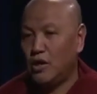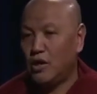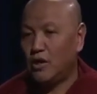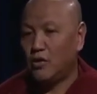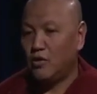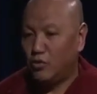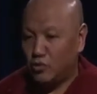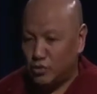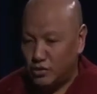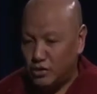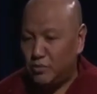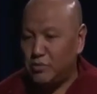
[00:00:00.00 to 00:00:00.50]

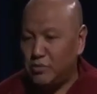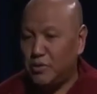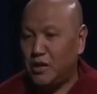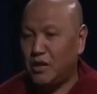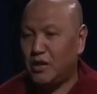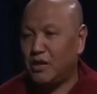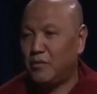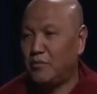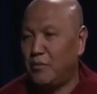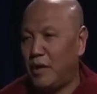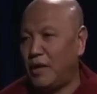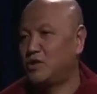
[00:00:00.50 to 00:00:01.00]
or
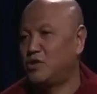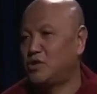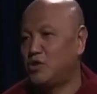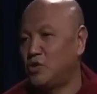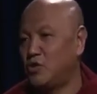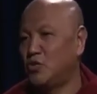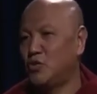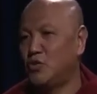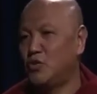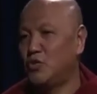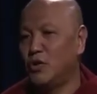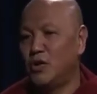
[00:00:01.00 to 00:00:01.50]
something makes
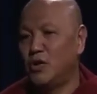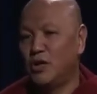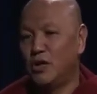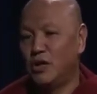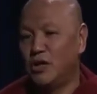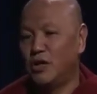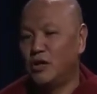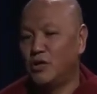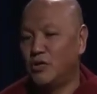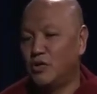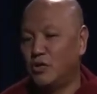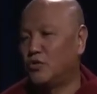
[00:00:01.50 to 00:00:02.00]
you
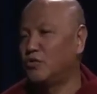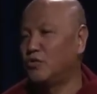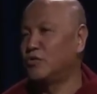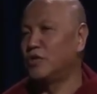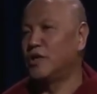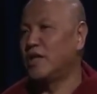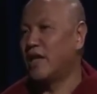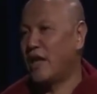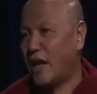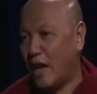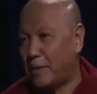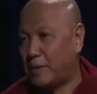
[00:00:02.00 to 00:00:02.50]
not
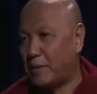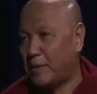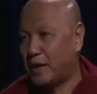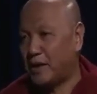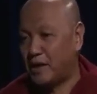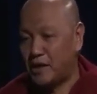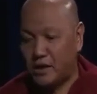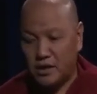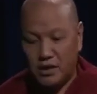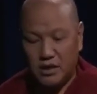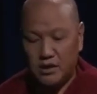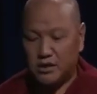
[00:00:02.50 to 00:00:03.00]
really
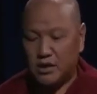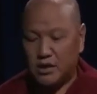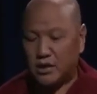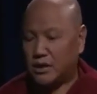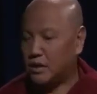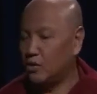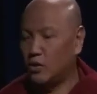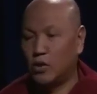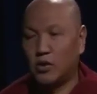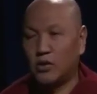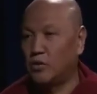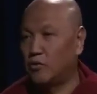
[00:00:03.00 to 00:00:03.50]
happy? He said,
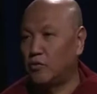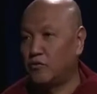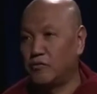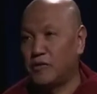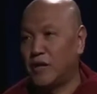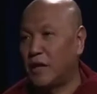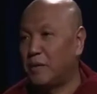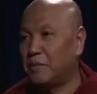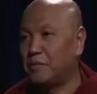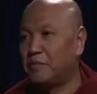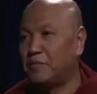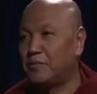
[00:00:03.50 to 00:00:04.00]
none of
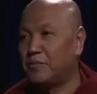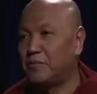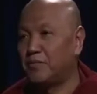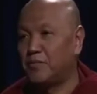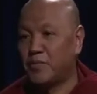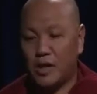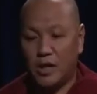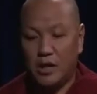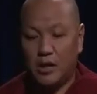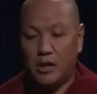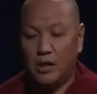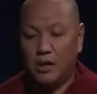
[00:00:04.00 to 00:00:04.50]
them.
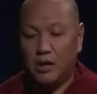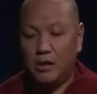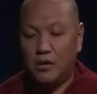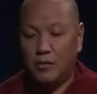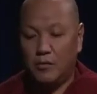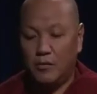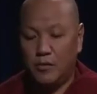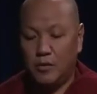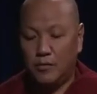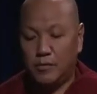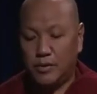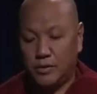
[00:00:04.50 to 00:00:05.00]

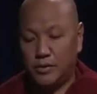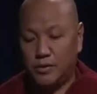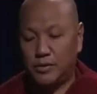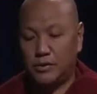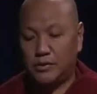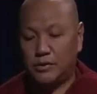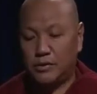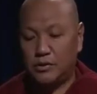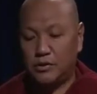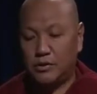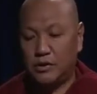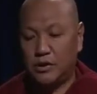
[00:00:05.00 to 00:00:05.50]

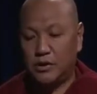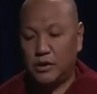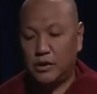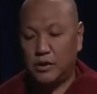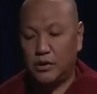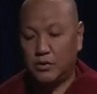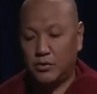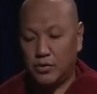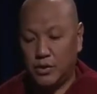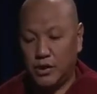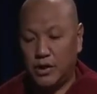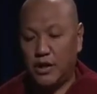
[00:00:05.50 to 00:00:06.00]
Because
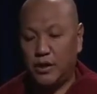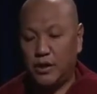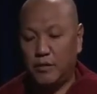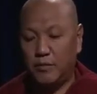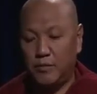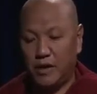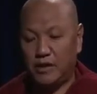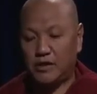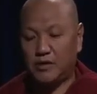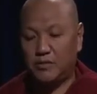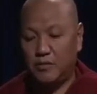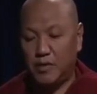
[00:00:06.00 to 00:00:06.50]
cry
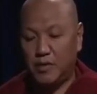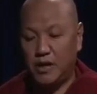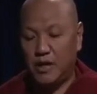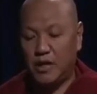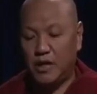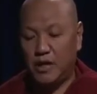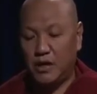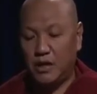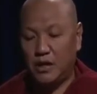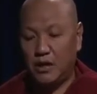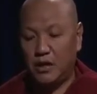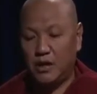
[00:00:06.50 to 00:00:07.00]
makes
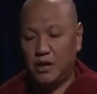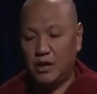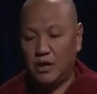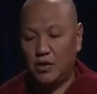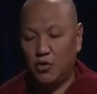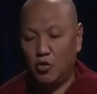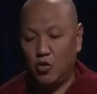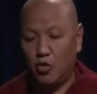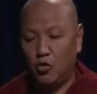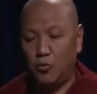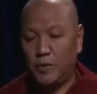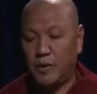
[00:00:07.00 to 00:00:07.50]
me
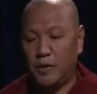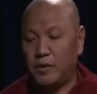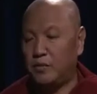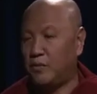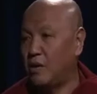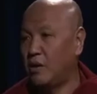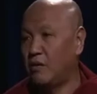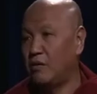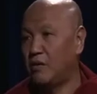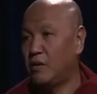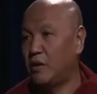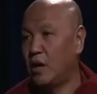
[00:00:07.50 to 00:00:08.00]
open
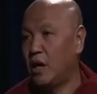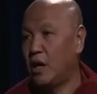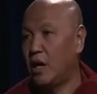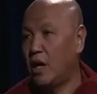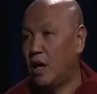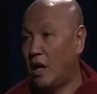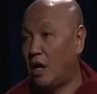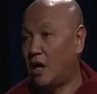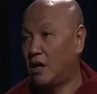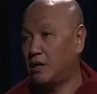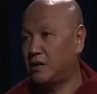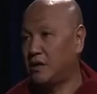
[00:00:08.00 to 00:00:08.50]
my
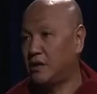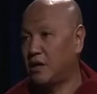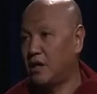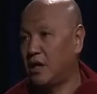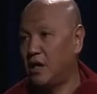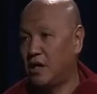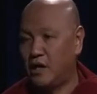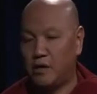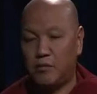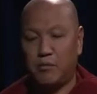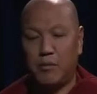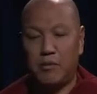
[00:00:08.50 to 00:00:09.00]
heart
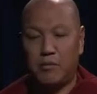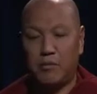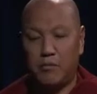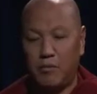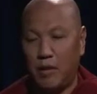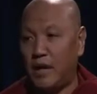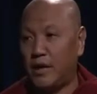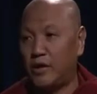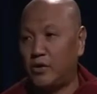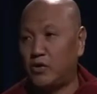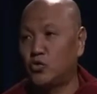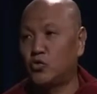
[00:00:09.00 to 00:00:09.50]
and my
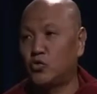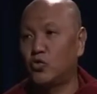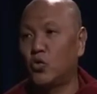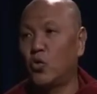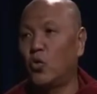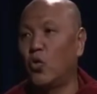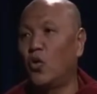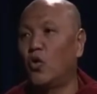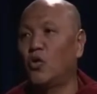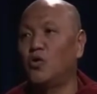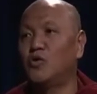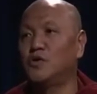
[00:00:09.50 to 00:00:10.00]
mind to
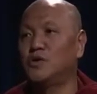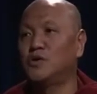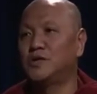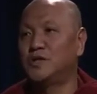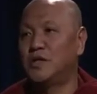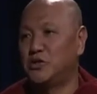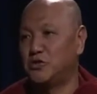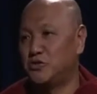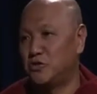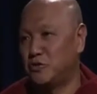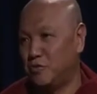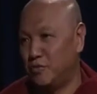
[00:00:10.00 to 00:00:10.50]
all the
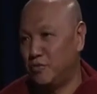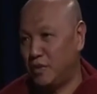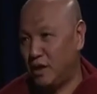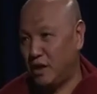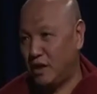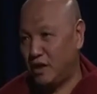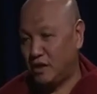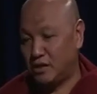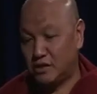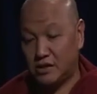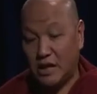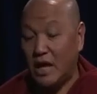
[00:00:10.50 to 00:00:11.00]
sentient
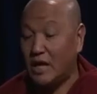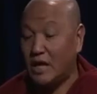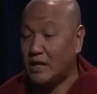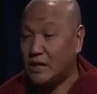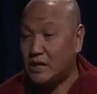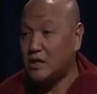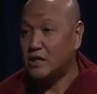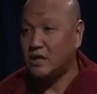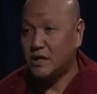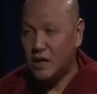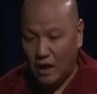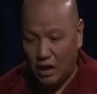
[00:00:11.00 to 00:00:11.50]
beings.
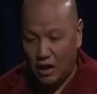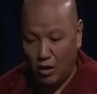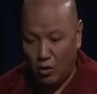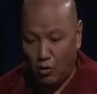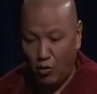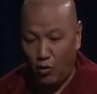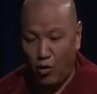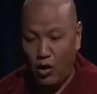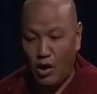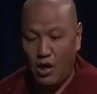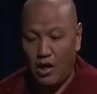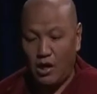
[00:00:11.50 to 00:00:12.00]
Until
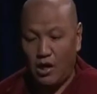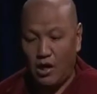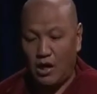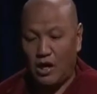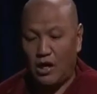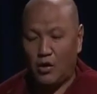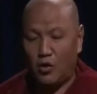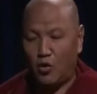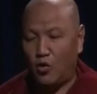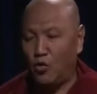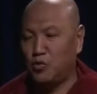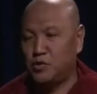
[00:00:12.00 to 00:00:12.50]
now,
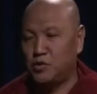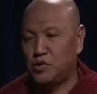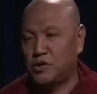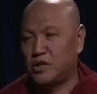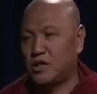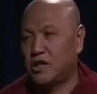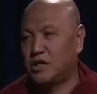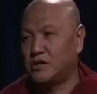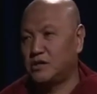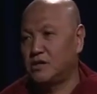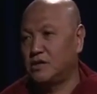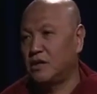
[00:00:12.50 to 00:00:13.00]
I always
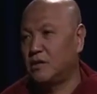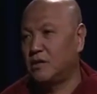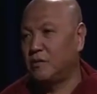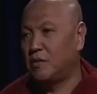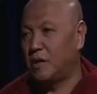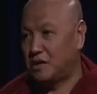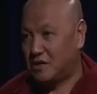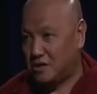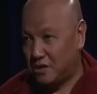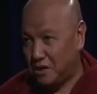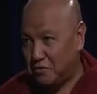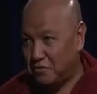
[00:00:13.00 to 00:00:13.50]
consider
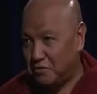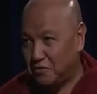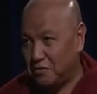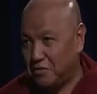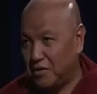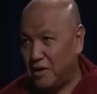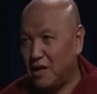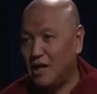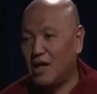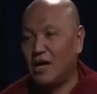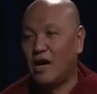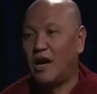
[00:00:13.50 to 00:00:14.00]
myself.
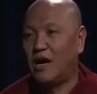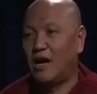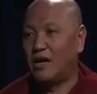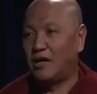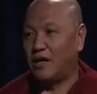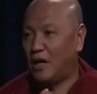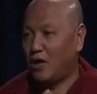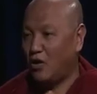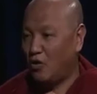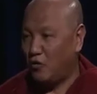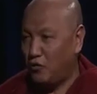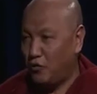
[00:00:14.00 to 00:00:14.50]
I
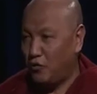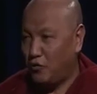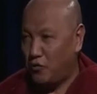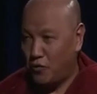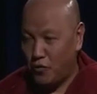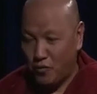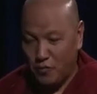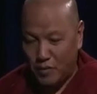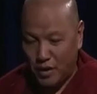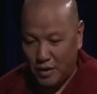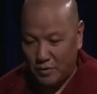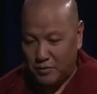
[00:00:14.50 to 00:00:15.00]
think of for
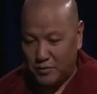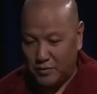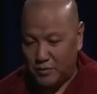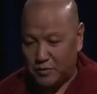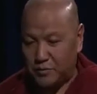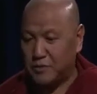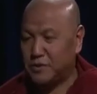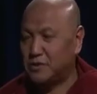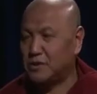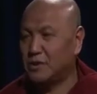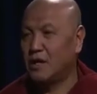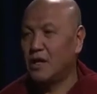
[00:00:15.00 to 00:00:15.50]
my
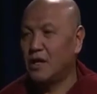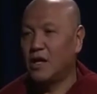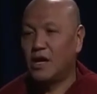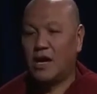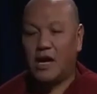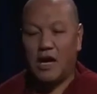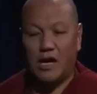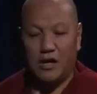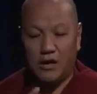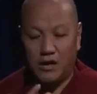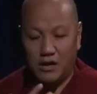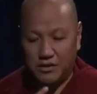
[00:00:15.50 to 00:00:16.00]
purpose.
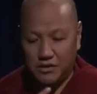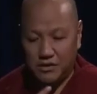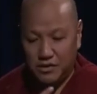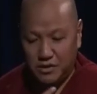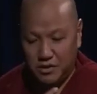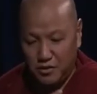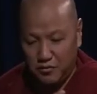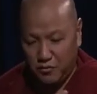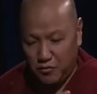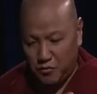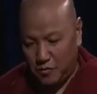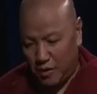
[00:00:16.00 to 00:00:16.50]
I
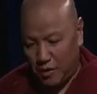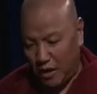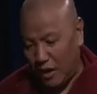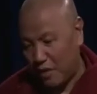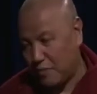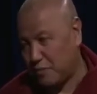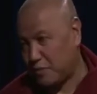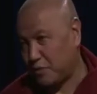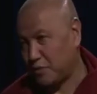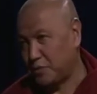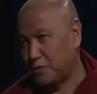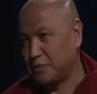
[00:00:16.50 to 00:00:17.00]
consider for my
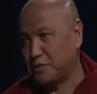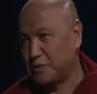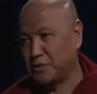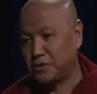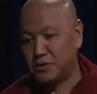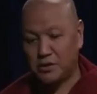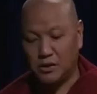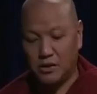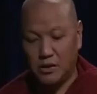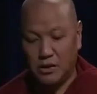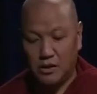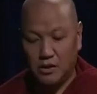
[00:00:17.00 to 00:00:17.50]

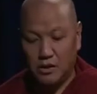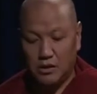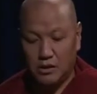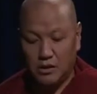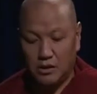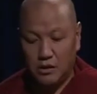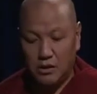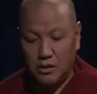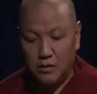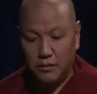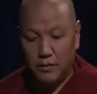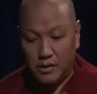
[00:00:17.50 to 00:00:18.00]
purpose.
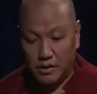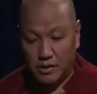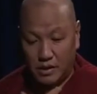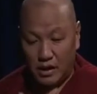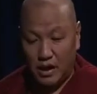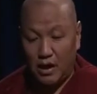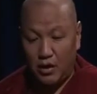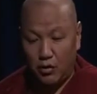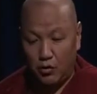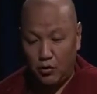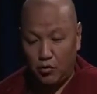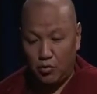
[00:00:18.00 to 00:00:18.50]
But
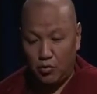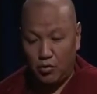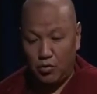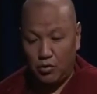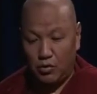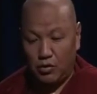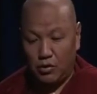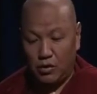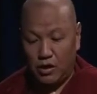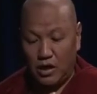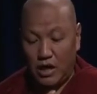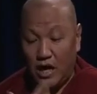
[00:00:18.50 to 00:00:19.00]
now,
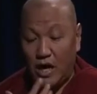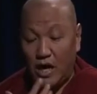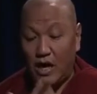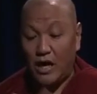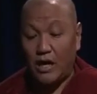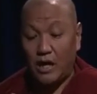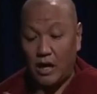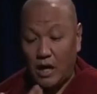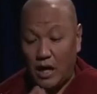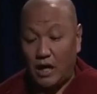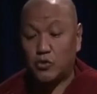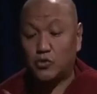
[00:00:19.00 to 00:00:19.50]

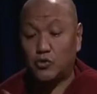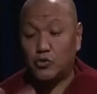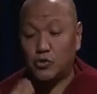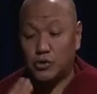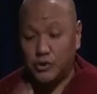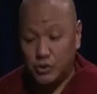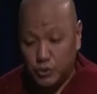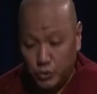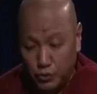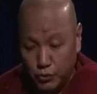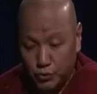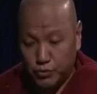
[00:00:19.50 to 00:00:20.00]
I
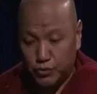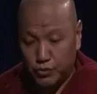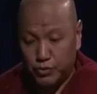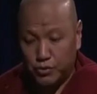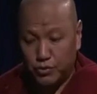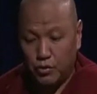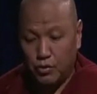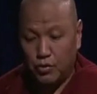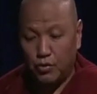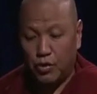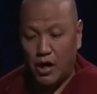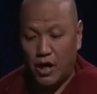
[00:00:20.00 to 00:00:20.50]
understood
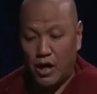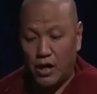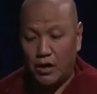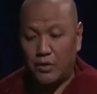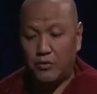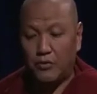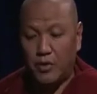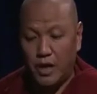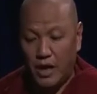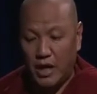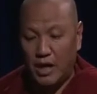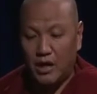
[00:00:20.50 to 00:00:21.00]
or I
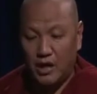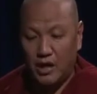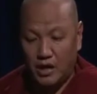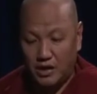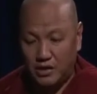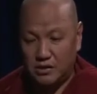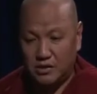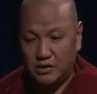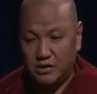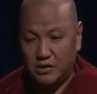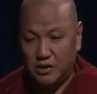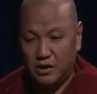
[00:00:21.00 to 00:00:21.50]

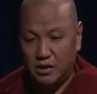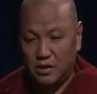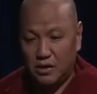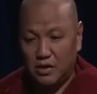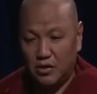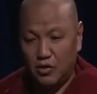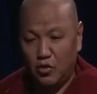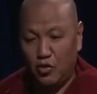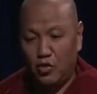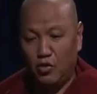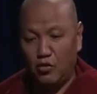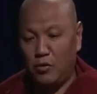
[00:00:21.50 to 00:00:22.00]
realized
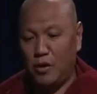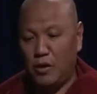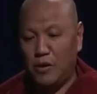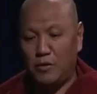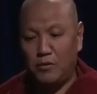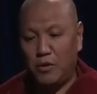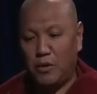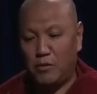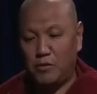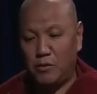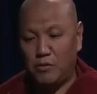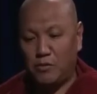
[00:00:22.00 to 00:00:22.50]
all my
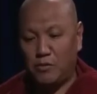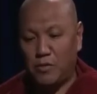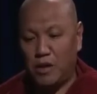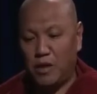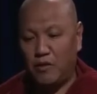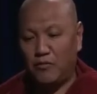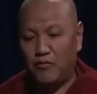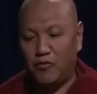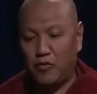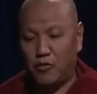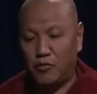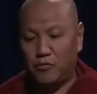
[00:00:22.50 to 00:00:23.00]
problems
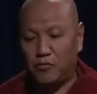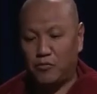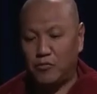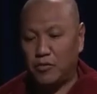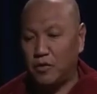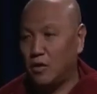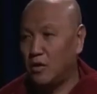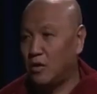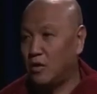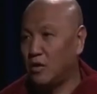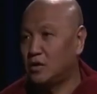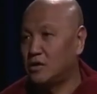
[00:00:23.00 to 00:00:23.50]
come from
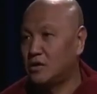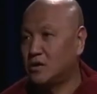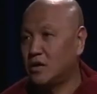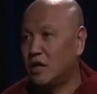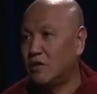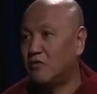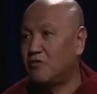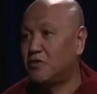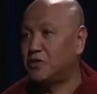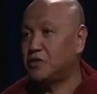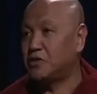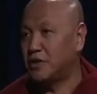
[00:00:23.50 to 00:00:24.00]

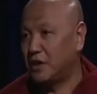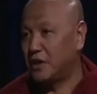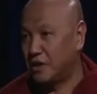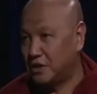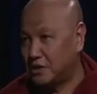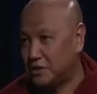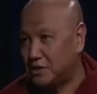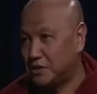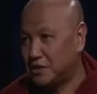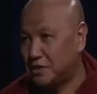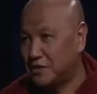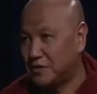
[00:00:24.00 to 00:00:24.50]

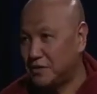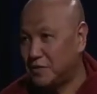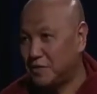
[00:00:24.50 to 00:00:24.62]
selfishness.